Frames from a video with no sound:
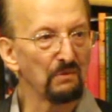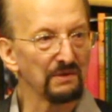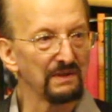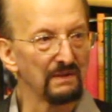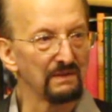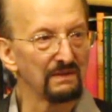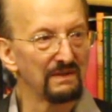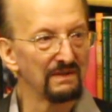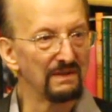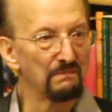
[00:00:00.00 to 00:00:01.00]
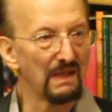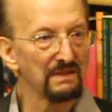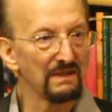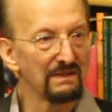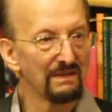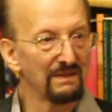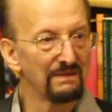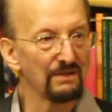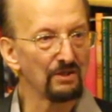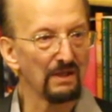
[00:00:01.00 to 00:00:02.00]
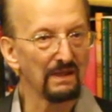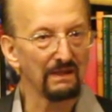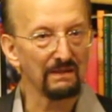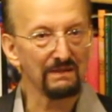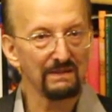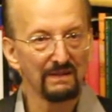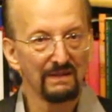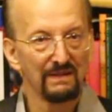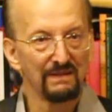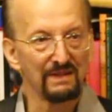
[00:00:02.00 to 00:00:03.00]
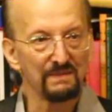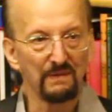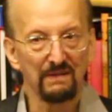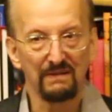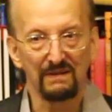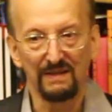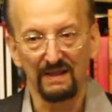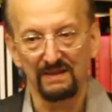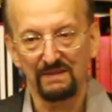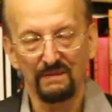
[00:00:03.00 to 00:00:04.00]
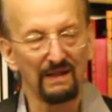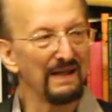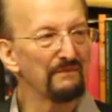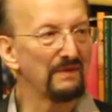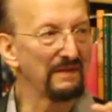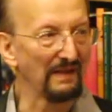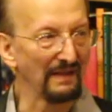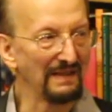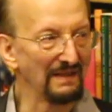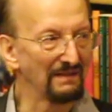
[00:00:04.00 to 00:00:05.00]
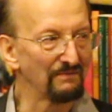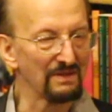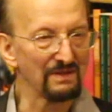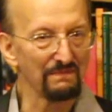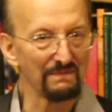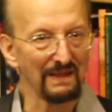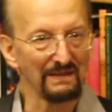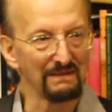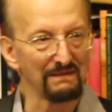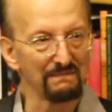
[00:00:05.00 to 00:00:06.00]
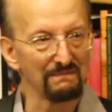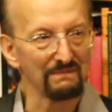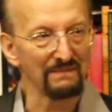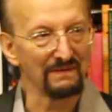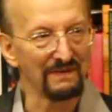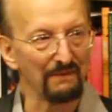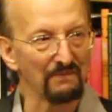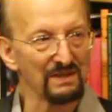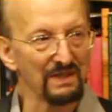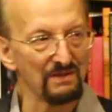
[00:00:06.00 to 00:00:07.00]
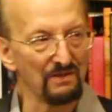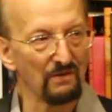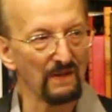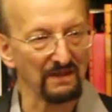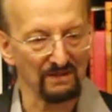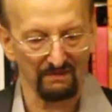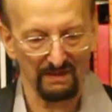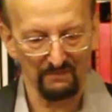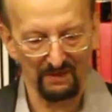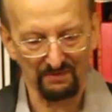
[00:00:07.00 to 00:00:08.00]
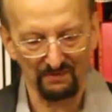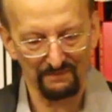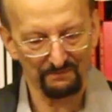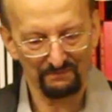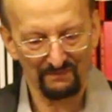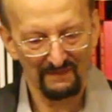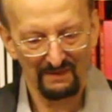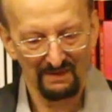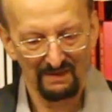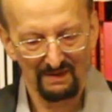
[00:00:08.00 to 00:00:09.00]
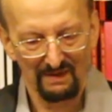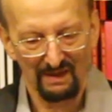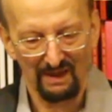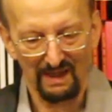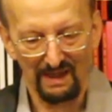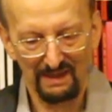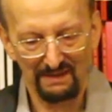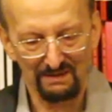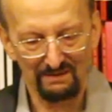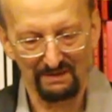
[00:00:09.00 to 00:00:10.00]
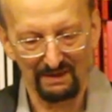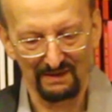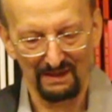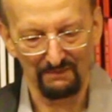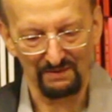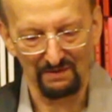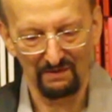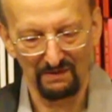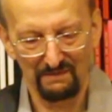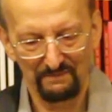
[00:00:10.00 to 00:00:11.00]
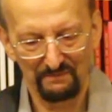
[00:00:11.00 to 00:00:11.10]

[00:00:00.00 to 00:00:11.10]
you put the mother, the child, the spirit, the other spirit, everything in it. And that was his new hexagram ritual. I don't think that was good.